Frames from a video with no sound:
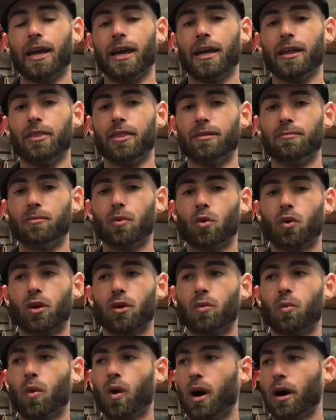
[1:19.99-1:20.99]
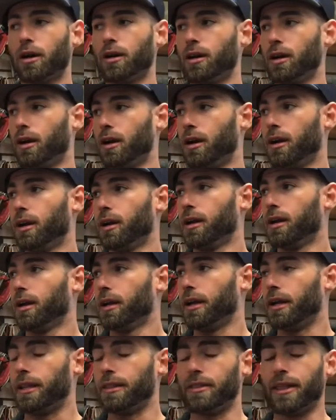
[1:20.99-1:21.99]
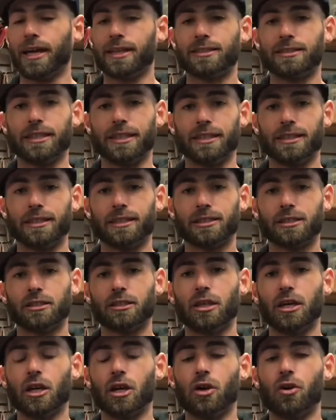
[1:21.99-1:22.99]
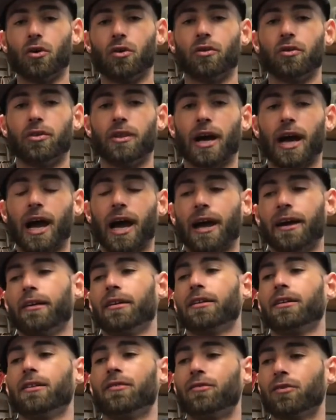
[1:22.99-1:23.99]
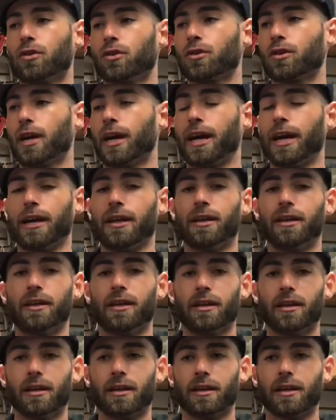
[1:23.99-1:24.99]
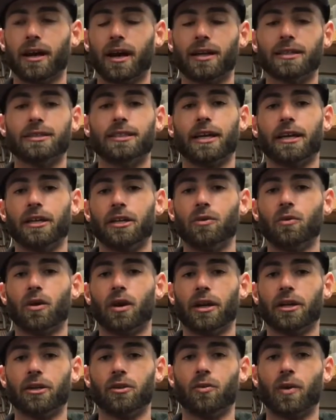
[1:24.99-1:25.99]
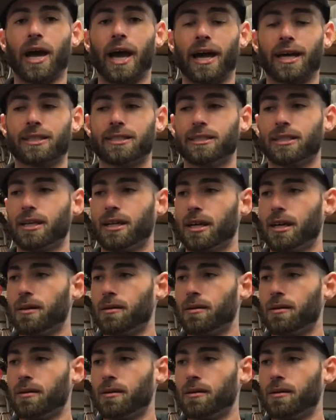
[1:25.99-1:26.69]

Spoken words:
And the more water that's in the snow, the higher the fluoride content you want in your wax.